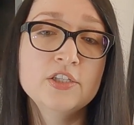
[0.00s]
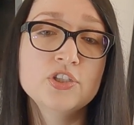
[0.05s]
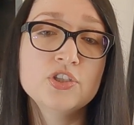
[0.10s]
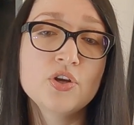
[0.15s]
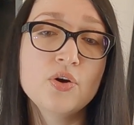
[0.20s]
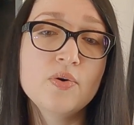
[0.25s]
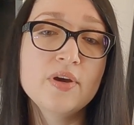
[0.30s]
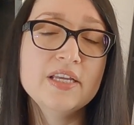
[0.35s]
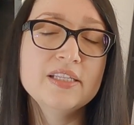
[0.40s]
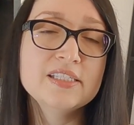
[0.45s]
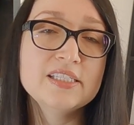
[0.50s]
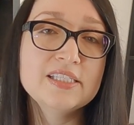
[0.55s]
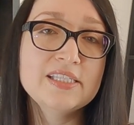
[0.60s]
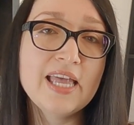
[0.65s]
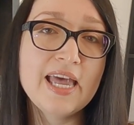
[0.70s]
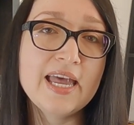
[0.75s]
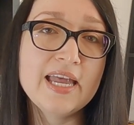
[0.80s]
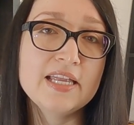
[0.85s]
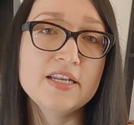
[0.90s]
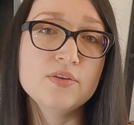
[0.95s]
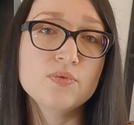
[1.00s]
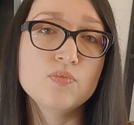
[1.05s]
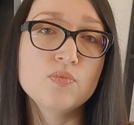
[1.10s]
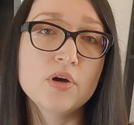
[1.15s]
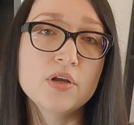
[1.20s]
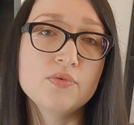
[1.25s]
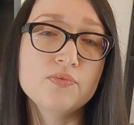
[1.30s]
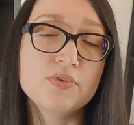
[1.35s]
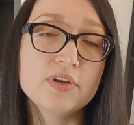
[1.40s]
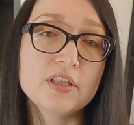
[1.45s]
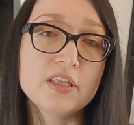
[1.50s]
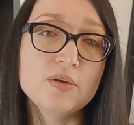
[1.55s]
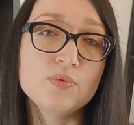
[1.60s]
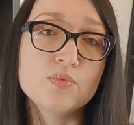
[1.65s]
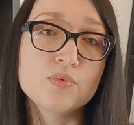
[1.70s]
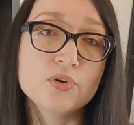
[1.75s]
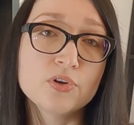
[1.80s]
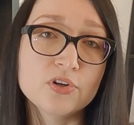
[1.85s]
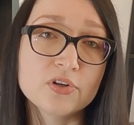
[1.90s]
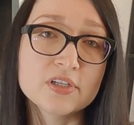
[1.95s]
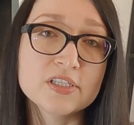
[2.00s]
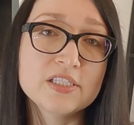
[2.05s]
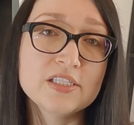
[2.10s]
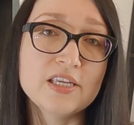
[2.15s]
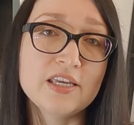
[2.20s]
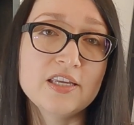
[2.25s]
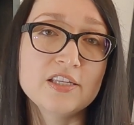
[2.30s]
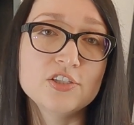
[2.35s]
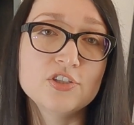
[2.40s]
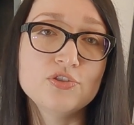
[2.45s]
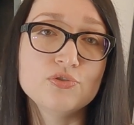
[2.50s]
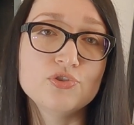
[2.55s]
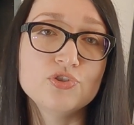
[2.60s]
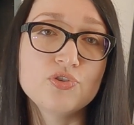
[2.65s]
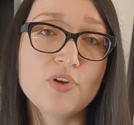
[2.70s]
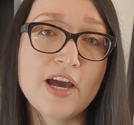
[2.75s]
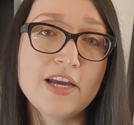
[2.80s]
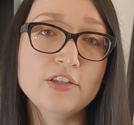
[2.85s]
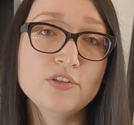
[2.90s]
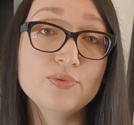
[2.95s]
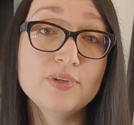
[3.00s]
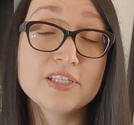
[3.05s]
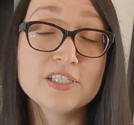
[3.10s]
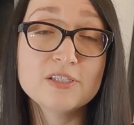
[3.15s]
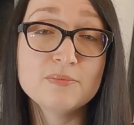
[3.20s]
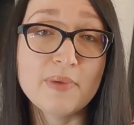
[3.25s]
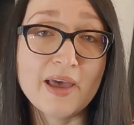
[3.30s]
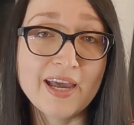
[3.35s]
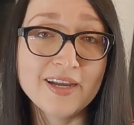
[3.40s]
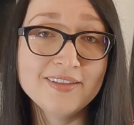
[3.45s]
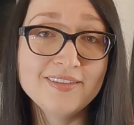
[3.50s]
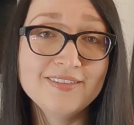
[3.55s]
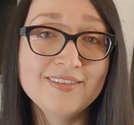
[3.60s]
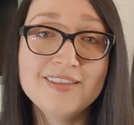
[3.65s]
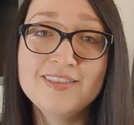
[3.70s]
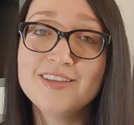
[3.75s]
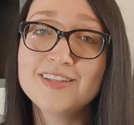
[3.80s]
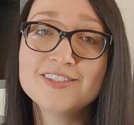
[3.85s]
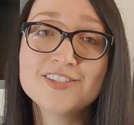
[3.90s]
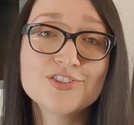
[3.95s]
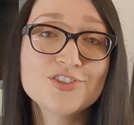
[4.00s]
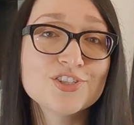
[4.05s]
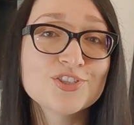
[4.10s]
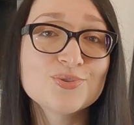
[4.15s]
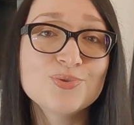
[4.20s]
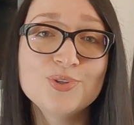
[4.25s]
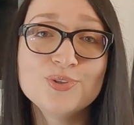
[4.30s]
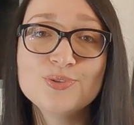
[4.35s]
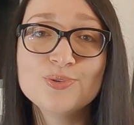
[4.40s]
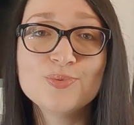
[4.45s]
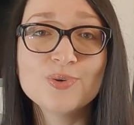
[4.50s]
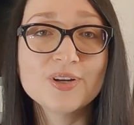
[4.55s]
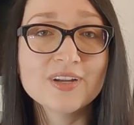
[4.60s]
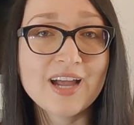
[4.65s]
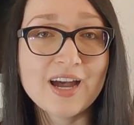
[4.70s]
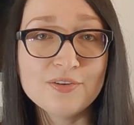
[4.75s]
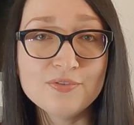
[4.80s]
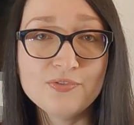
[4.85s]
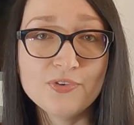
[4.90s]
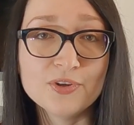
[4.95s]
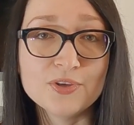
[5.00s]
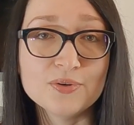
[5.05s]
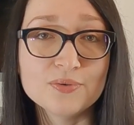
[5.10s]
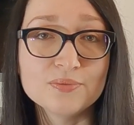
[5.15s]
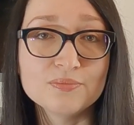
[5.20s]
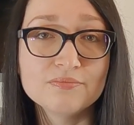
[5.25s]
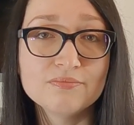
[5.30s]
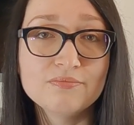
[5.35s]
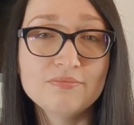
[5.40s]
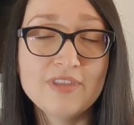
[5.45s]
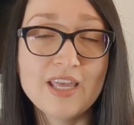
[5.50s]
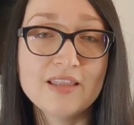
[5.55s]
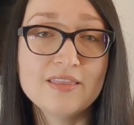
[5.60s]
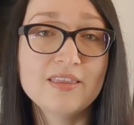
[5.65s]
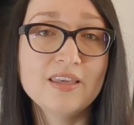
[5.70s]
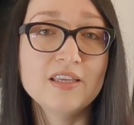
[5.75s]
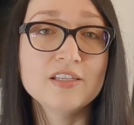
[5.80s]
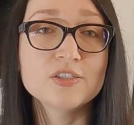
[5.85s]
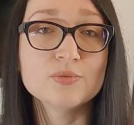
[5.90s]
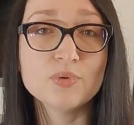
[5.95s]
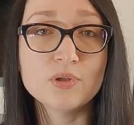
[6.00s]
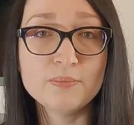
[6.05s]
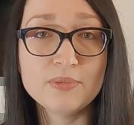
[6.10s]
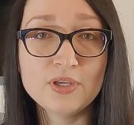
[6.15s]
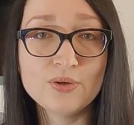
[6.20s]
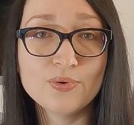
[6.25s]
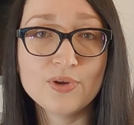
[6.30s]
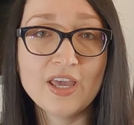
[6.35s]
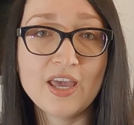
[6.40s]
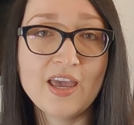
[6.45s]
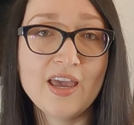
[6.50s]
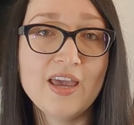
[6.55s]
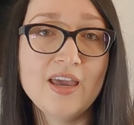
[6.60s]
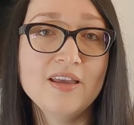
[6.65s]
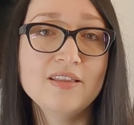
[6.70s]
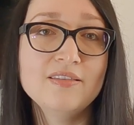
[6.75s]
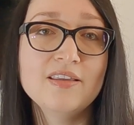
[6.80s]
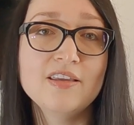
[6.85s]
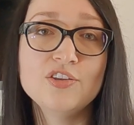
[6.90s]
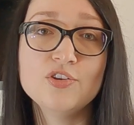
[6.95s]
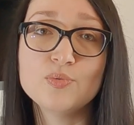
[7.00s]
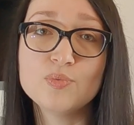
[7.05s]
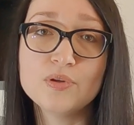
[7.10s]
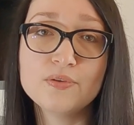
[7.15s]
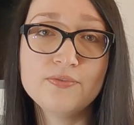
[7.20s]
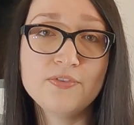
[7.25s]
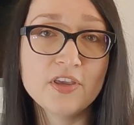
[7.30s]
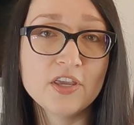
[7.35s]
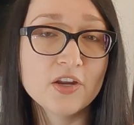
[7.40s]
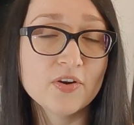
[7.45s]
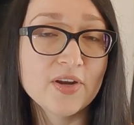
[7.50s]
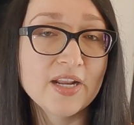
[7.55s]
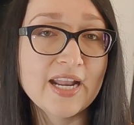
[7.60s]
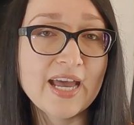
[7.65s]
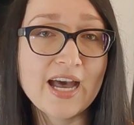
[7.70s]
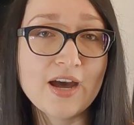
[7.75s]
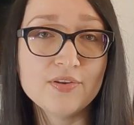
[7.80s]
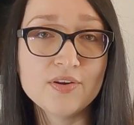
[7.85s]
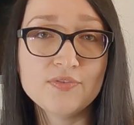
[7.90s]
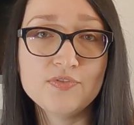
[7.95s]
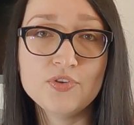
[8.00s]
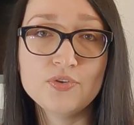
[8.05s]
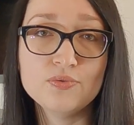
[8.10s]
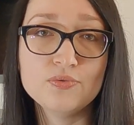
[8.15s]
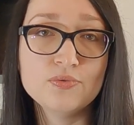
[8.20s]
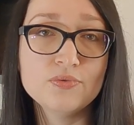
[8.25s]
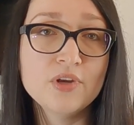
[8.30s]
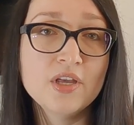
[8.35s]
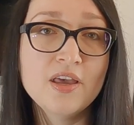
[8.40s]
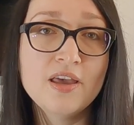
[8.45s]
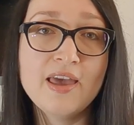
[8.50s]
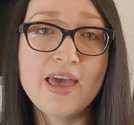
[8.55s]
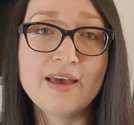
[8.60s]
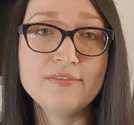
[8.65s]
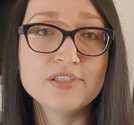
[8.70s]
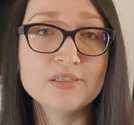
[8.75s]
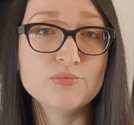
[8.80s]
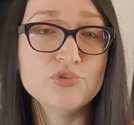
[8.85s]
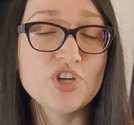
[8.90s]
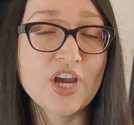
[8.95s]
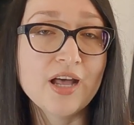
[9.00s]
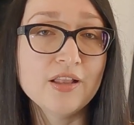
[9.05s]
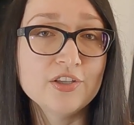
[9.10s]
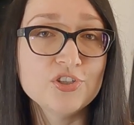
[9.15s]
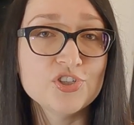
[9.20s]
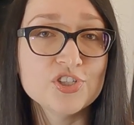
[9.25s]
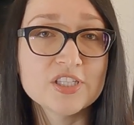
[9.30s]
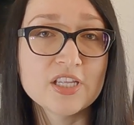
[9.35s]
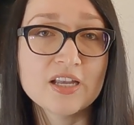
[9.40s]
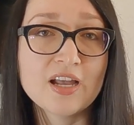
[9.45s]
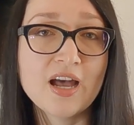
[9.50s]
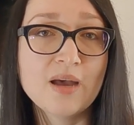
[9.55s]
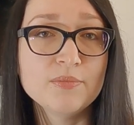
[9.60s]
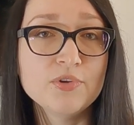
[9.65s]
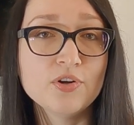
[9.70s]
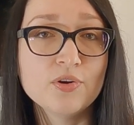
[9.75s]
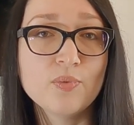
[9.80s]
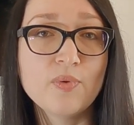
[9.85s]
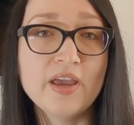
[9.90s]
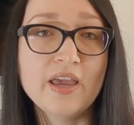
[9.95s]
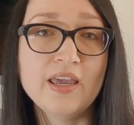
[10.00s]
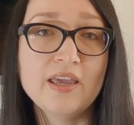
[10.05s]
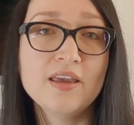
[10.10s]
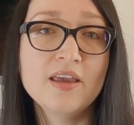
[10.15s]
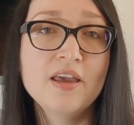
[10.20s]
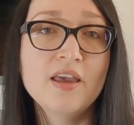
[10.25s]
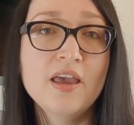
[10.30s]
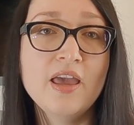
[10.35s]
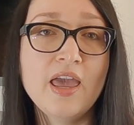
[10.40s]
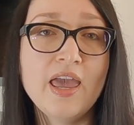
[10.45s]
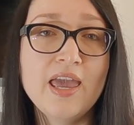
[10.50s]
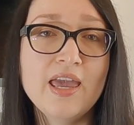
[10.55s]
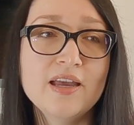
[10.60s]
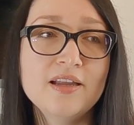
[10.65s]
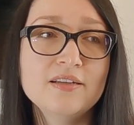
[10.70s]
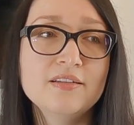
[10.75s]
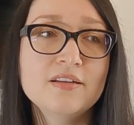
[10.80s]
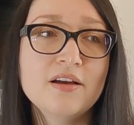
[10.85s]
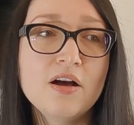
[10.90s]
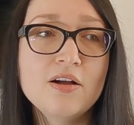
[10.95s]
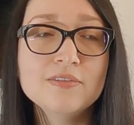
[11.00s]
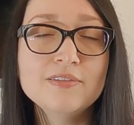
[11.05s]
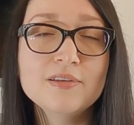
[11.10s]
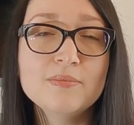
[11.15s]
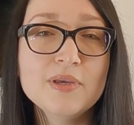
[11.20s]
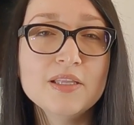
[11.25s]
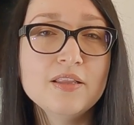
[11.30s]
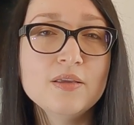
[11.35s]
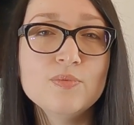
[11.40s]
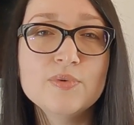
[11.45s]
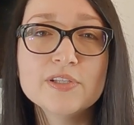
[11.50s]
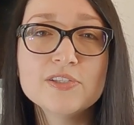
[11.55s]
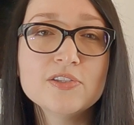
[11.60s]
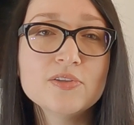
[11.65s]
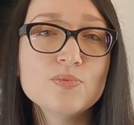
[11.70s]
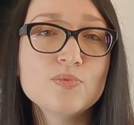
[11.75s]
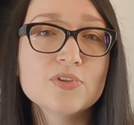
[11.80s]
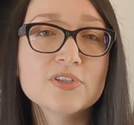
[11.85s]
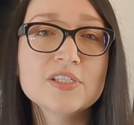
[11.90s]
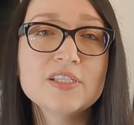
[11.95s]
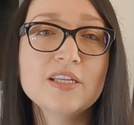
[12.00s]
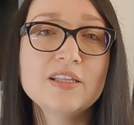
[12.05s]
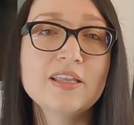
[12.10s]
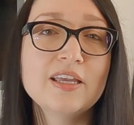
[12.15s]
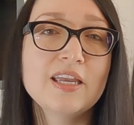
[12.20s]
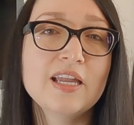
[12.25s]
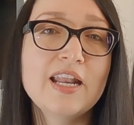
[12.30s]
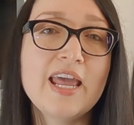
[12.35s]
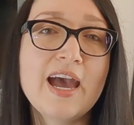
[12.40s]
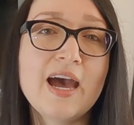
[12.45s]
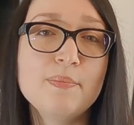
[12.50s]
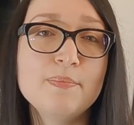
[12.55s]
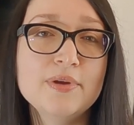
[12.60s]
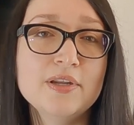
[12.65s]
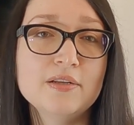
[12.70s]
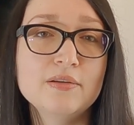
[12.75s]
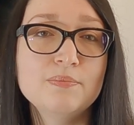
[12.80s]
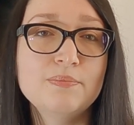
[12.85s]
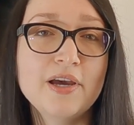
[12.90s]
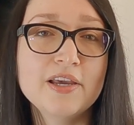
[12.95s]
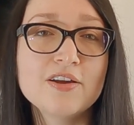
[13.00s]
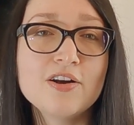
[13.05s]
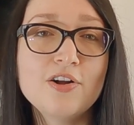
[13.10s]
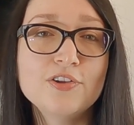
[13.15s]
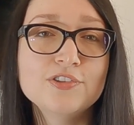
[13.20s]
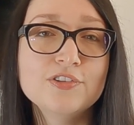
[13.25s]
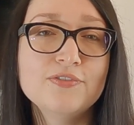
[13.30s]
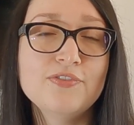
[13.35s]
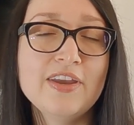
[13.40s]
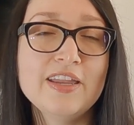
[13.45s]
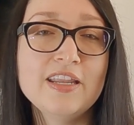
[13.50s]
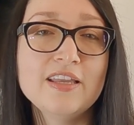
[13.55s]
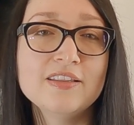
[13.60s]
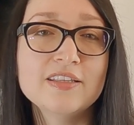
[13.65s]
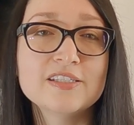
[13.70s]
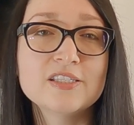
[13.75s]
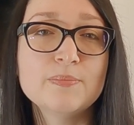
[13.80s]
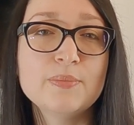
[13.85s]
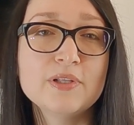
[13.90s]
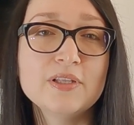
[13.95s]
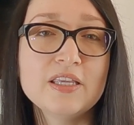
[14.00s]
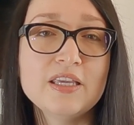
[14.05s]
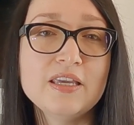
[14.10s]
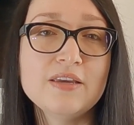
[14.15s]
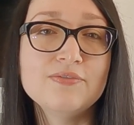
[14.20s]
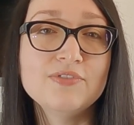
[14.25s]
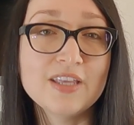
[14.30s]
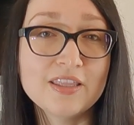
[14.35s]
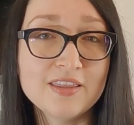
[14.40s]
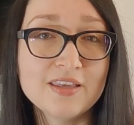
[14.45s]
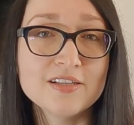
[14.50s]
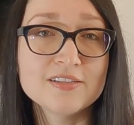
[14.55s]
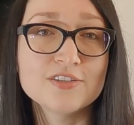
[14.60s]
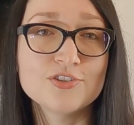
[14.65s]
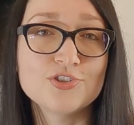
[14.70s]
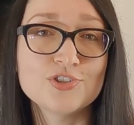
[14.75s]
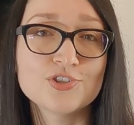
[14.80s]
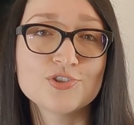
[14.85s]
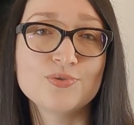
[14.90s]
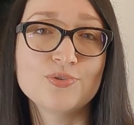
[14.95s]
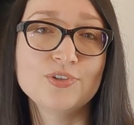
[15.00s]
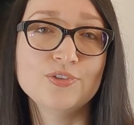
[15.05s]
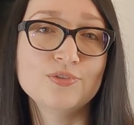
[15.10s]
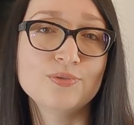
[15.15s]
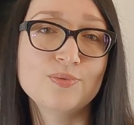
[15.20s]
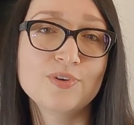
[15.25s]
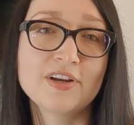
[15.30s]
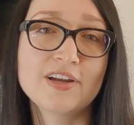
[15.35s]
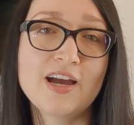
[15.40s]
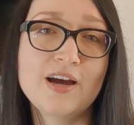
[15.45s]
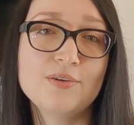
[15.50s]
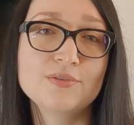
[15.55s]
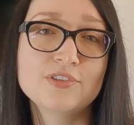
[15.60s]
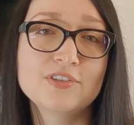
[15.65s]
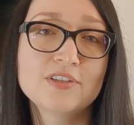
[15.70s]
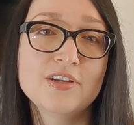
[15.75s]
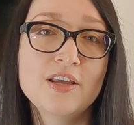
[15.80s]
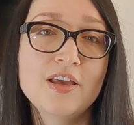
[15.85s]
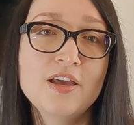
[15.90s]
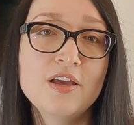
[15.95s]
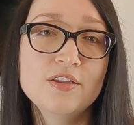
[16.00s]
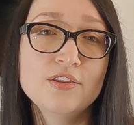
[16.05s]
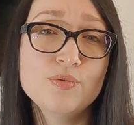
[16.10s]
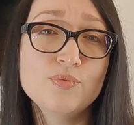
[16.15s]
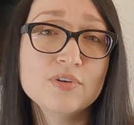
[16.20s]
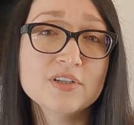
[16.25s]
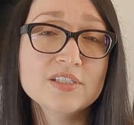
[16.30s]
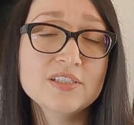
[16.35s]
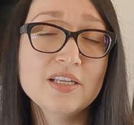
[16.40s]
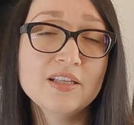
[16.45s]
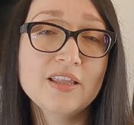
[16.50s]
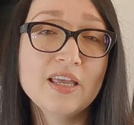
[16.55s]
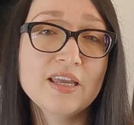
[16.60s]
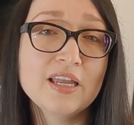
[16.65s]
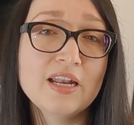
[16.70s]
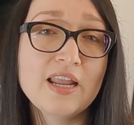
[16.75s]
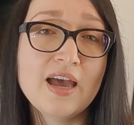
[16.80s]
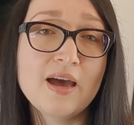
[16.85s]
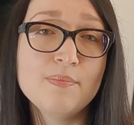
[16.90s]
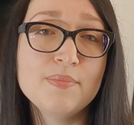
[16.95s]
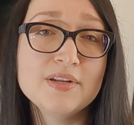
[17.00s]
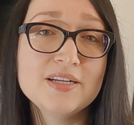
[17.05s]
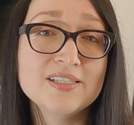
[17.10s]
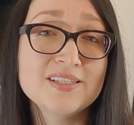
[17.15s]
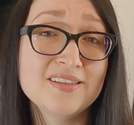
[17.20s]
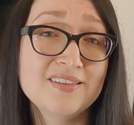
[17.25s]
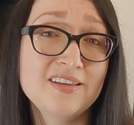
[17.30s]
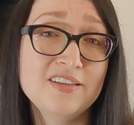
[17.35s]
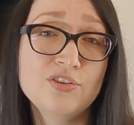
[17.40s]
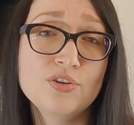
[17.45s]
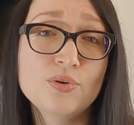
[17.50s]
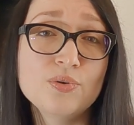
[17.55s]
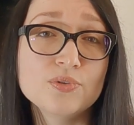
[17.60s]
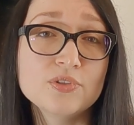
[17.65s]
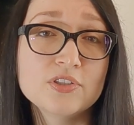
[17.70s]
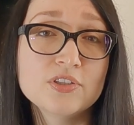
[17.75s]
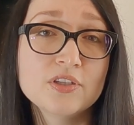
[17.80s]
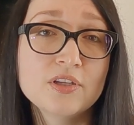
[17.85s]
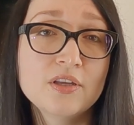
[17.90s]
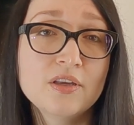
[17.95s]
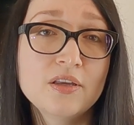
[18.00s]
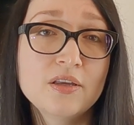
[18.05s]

So instead, what really works is to try to expect that things are just going to work out for you, that things will be okay, that you will figure it out if you have some challenges that come your way. And ultimately, what's the worst thing that can happen by cultivating this belief that things are just going to work out? The worst thing that can happen is that they don't.